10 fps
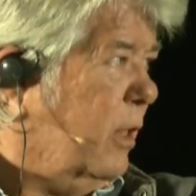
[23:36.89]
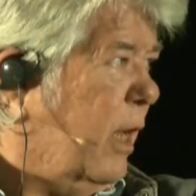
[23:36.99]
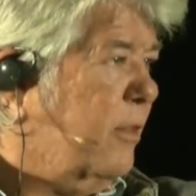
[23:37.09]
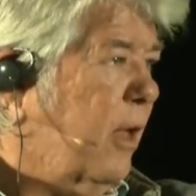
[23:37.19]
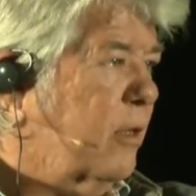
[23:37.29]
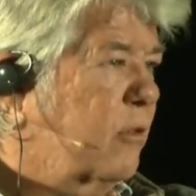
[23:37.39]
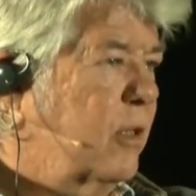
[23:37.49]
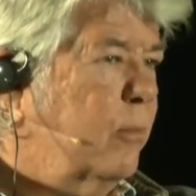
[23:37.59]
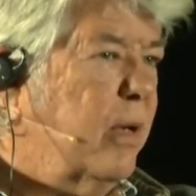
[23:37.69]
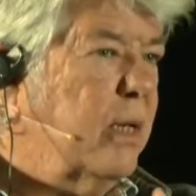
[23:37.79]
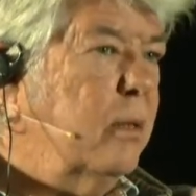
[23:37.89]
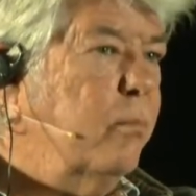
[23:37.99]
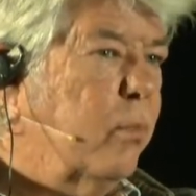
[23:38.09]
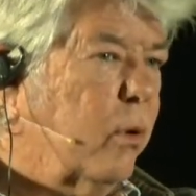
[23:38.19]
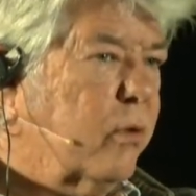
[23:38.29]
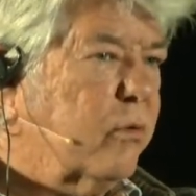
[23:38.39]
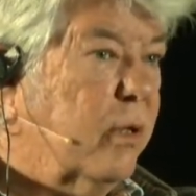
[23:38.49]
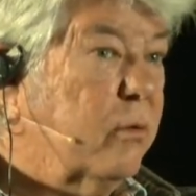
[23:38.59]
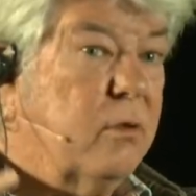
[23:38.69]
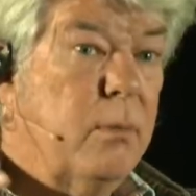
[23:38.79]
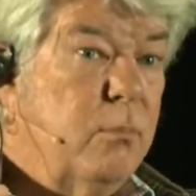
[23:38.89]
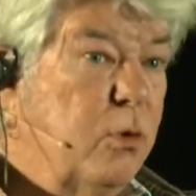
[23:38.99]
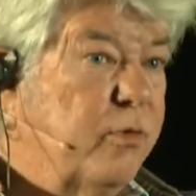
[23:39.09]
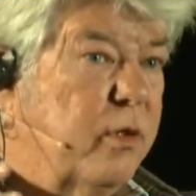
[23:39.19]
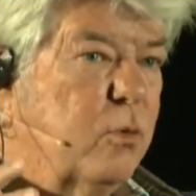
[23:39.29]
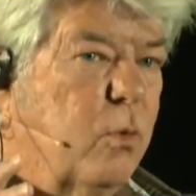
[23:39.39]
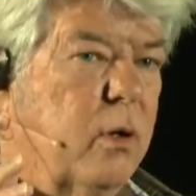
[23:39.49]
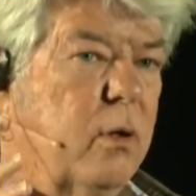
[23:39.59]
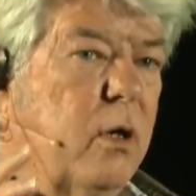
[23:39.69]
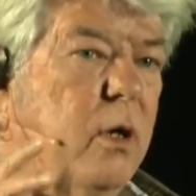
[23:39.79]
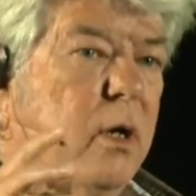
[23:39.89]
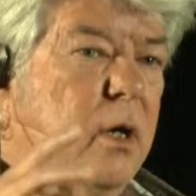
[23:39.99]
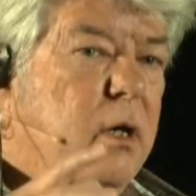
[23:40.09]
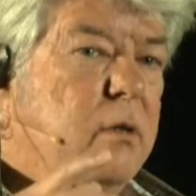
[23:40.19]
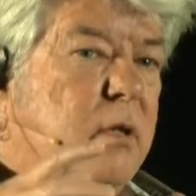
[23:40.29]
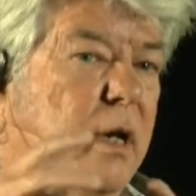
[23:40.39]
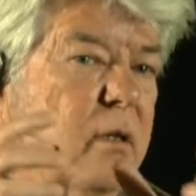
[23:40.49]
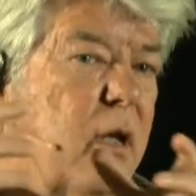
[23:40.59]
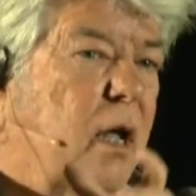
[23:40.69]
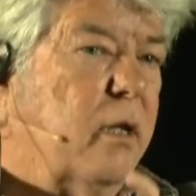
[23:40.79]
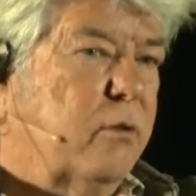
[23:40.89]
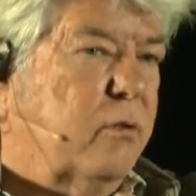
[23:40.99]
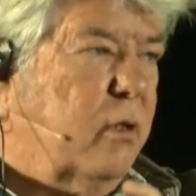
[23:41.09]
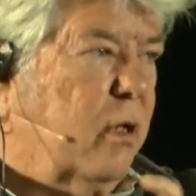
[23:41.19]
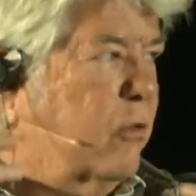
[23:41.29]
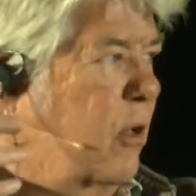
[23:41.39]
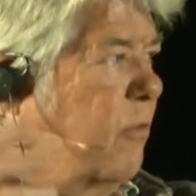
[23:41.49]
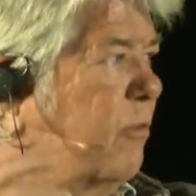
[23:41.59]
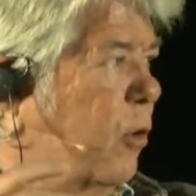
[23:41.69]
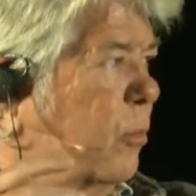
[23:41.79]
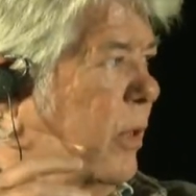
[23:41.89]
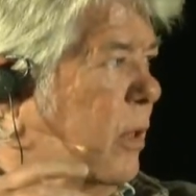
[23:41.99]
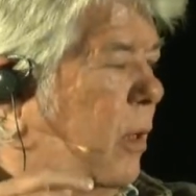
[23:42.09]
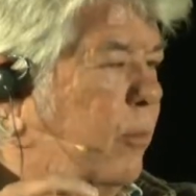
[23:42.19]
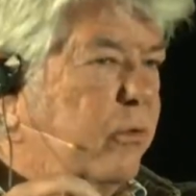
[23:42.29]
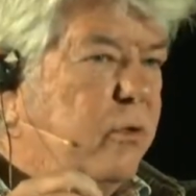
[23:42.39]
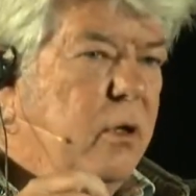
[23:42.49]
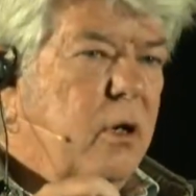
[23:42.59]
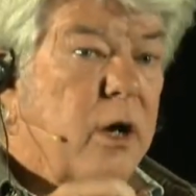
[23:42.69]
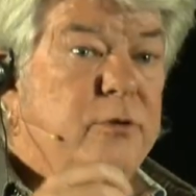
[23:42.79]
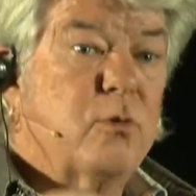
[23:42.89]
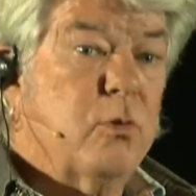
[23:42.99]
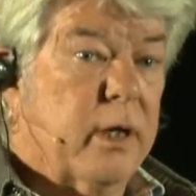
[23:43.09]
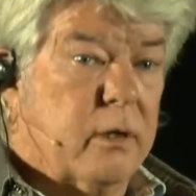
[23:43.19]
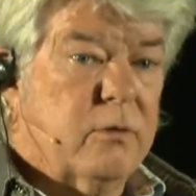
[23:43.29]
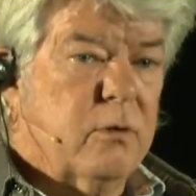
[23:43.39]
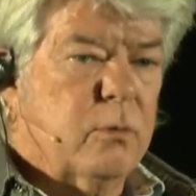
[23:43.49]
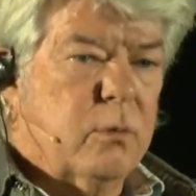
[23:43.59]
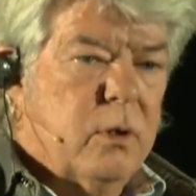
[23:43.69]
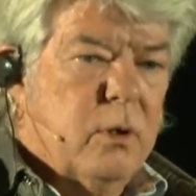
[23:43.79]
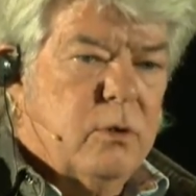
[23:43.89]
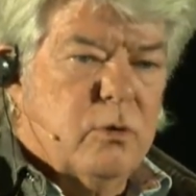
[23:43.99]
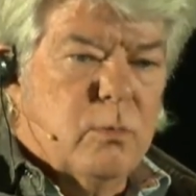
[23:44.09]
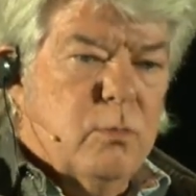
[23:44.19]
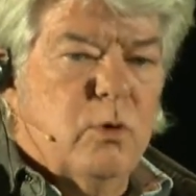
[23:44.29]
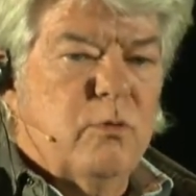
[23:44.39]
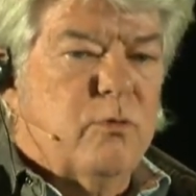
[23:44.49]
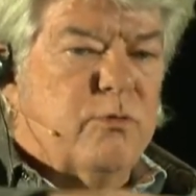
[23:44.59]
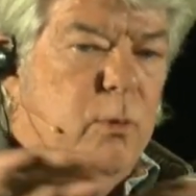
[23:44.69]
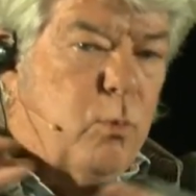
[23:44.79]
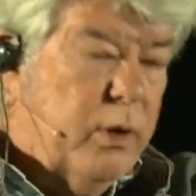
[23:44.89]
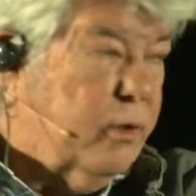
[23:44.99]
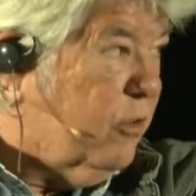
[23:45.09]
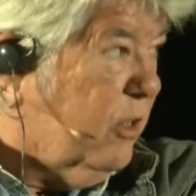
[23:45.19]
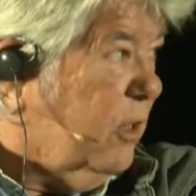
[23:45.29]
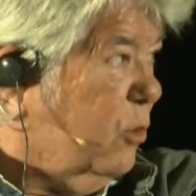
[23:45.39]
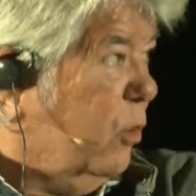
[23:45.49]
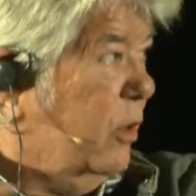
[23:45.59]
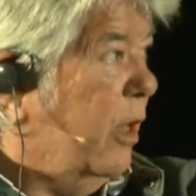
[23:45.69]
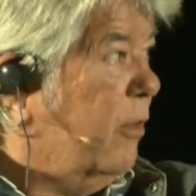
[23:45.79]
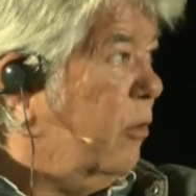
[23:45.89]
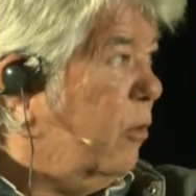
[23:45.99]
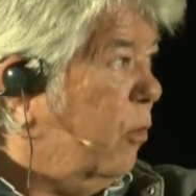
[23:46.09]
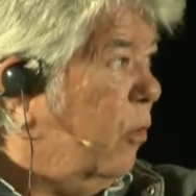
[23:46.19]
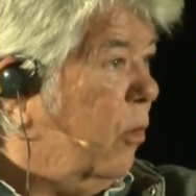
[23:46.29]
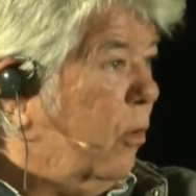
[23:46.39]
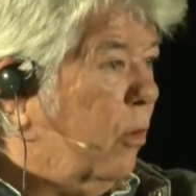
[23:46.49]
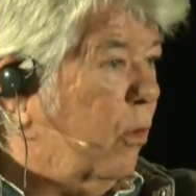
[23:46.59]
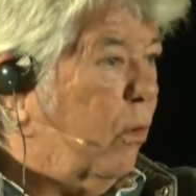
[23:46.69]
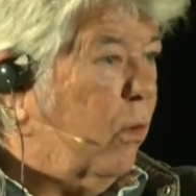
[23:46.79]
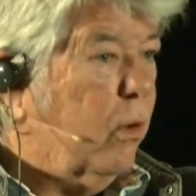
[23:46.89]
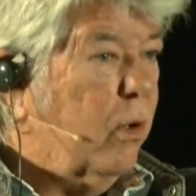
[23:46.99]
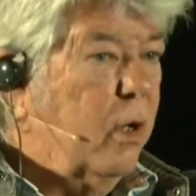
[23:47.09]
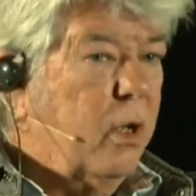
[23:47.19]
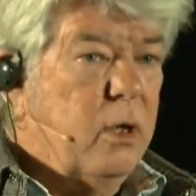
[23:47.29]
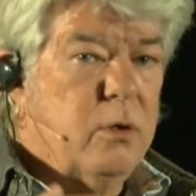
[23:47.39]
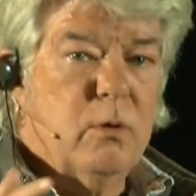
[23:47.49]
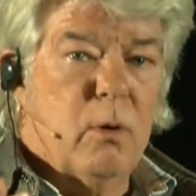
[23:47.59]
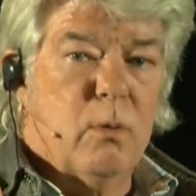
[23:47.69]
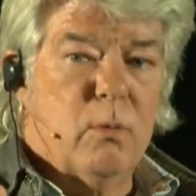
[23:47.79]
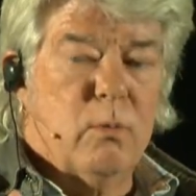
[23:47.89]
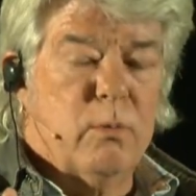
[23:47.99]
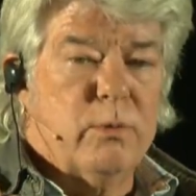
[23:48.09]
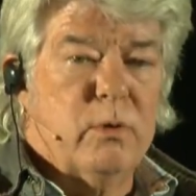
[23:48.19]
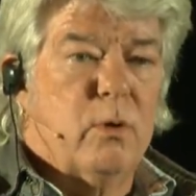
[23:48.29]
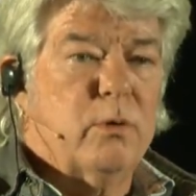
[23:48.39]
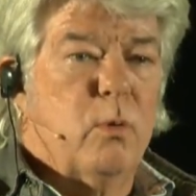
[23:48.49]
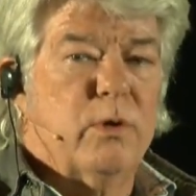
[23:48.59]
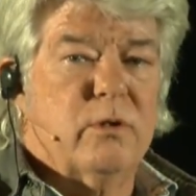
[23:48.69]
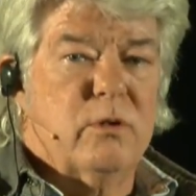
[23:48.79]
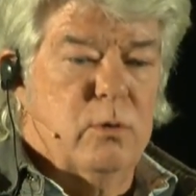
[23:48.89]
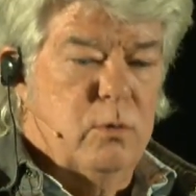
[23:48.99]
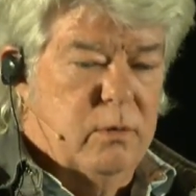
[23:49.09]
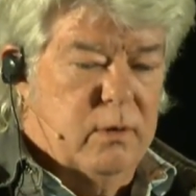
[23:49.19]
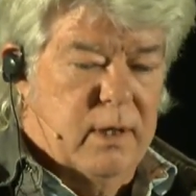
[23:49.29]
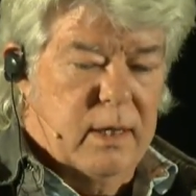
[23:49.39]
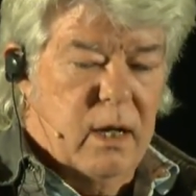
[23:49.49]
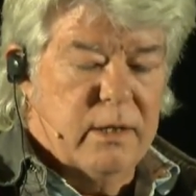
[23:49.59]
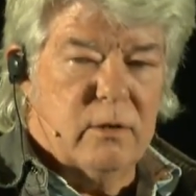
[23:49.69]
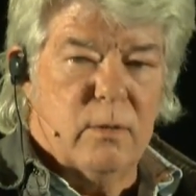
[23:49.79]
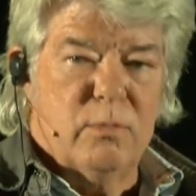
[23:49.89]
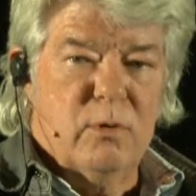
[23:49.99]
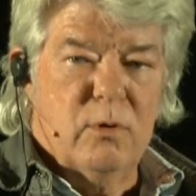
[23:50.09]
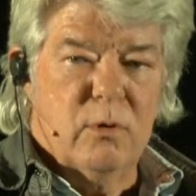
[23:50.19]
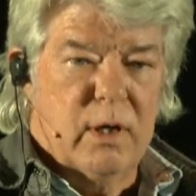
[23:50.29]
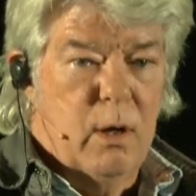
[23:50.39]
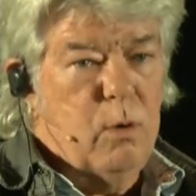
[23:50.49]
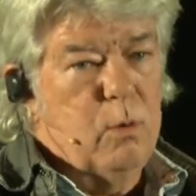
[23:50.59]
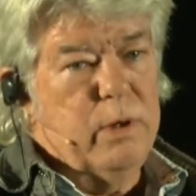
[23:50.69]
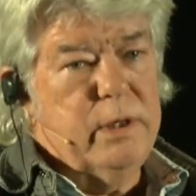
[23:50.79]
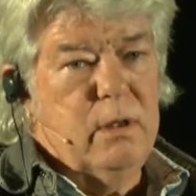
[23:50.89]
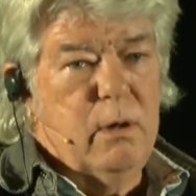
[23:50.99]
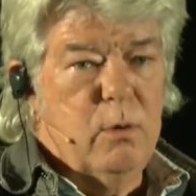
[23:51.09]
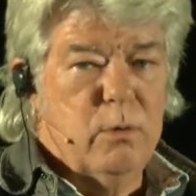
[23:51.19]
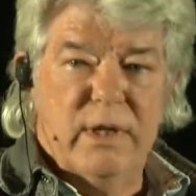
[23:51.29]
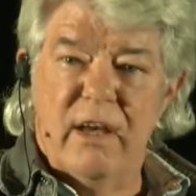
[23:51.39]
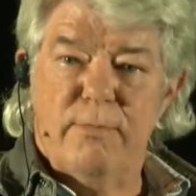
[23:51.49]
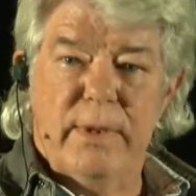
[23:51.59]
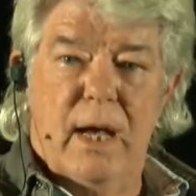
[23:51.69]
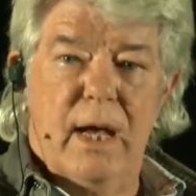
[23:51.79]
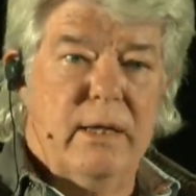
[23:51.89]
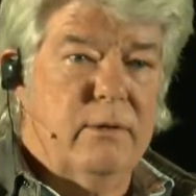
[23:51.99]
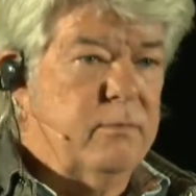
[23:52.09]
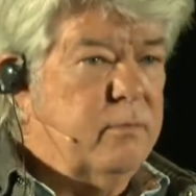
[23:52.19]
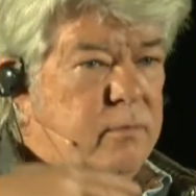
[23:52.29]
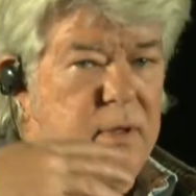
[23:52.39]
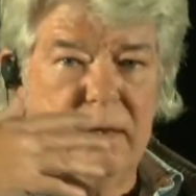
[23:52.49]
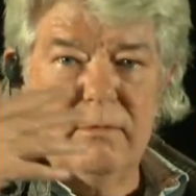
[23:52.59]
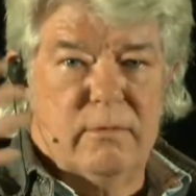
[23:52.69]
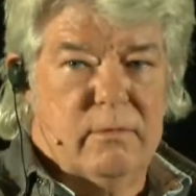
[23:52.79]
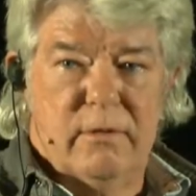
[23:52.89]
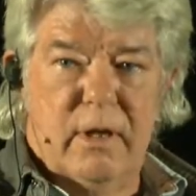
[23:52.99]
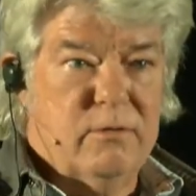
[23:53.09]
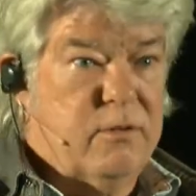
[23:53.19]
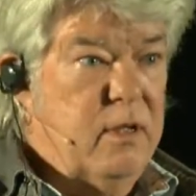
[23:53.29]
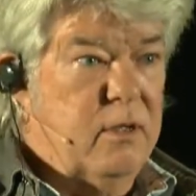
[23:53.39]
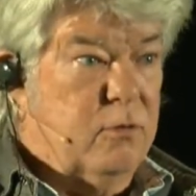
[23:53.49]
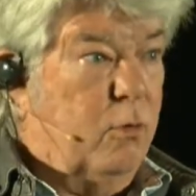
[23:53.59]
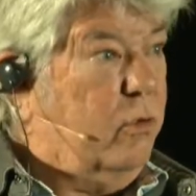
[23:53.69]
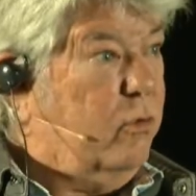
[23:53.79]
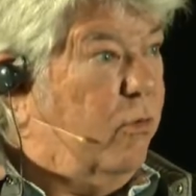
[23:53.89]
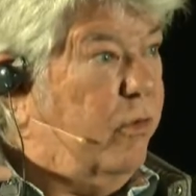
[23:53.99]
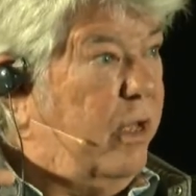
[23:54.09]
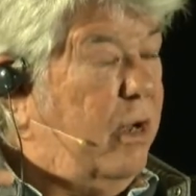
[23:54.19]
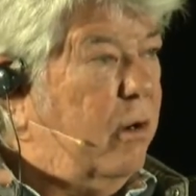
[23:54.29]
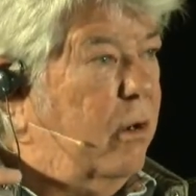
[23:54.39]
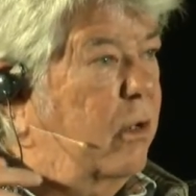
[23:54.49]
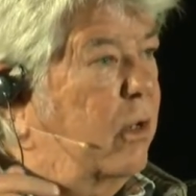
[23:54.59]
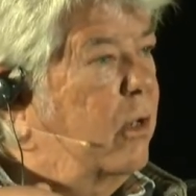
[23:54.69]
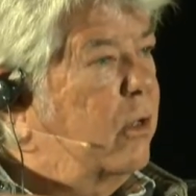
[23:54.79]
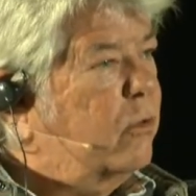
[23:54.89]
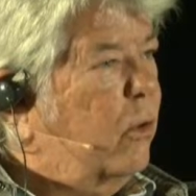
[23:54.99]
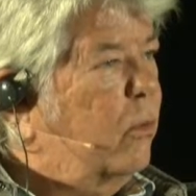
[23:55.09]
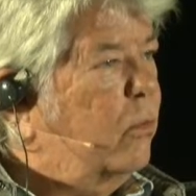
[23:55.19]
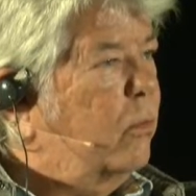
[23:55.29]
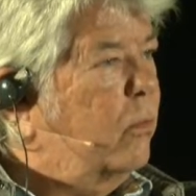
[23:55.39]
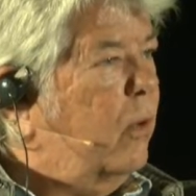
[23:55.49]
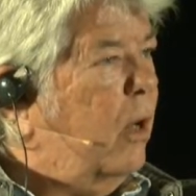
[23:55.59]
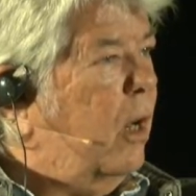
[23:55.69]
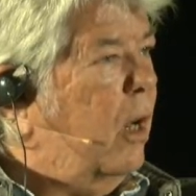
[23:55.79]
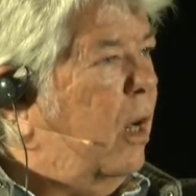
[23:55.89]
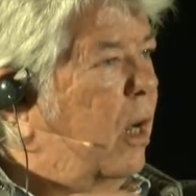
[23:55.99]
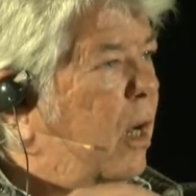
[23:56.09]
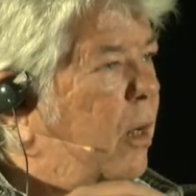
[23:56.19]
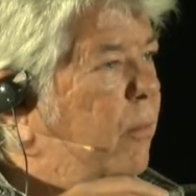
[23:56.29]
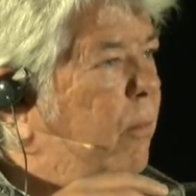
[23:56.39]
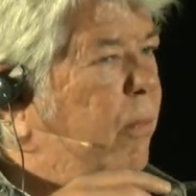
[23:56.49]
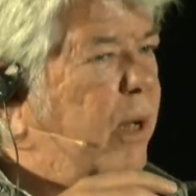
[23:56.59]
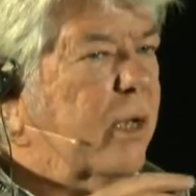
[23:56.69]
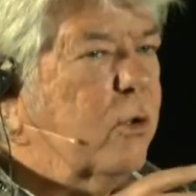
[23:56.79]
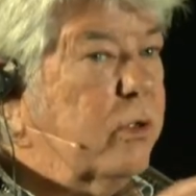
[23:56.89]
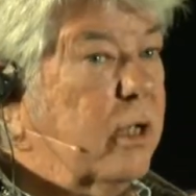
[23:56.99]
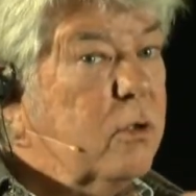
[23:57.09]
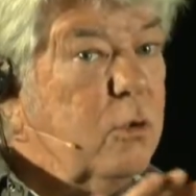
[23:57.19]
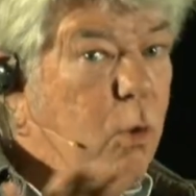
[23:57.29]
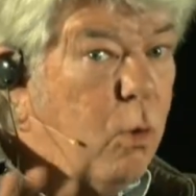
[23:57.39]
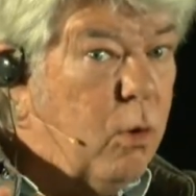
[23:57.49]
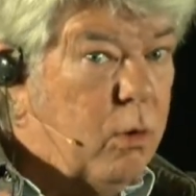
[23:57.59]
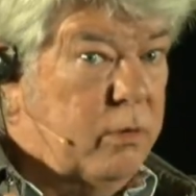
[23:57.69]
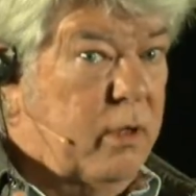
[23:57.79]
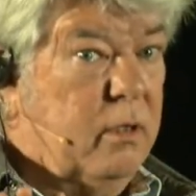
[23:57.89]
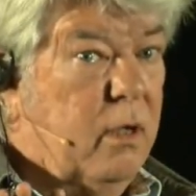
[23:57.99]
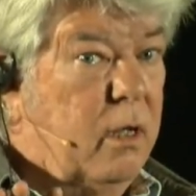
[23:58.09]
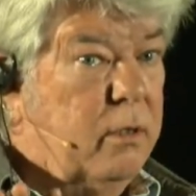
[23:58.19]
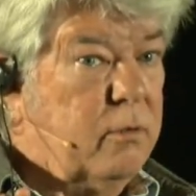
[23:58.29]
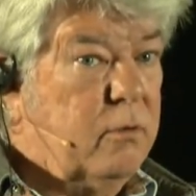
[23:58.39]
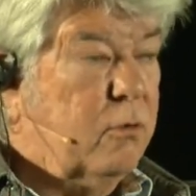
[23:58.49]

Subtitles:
And I see many books and some movies where technology, a cell phone, becomes a trick to move from one scene to another, or you know, you don't know what to do, get on the computer and, oh, what do you know? The FBI says this, or it's over there. So, but I couldn't ignore technology.